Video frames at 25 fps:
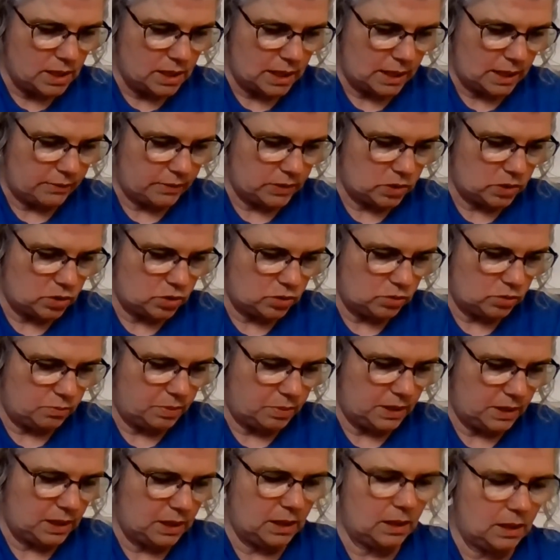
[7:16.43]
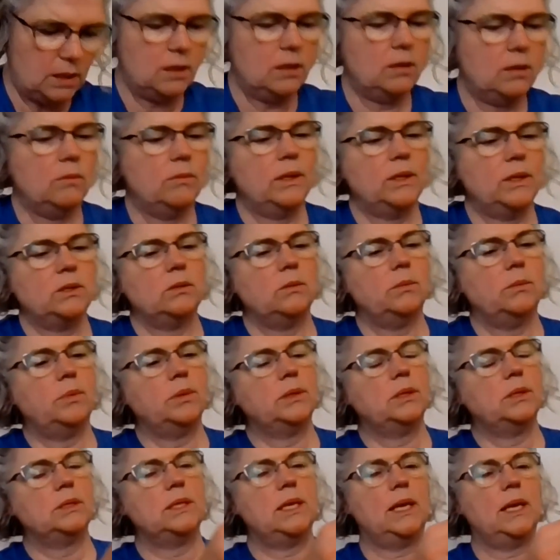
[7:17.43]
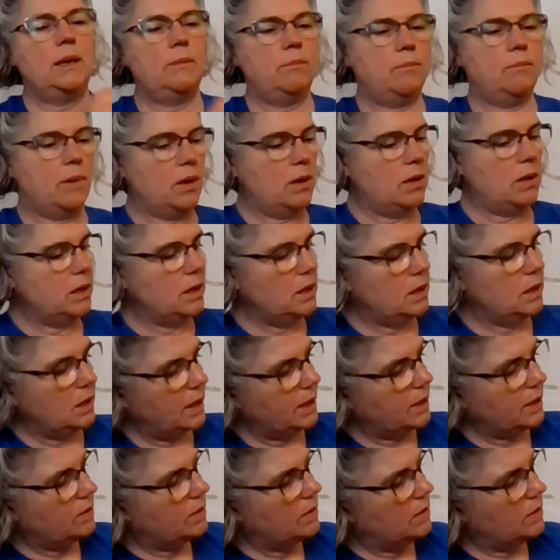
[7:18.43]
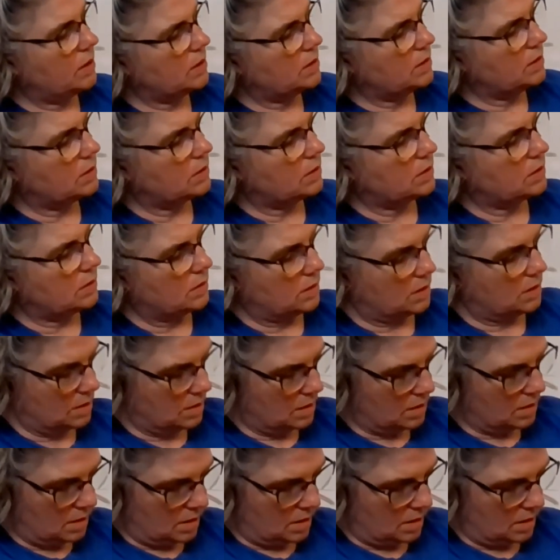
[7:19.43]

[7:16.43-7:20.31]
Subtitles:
Now it's too big. So put the tape on it like this,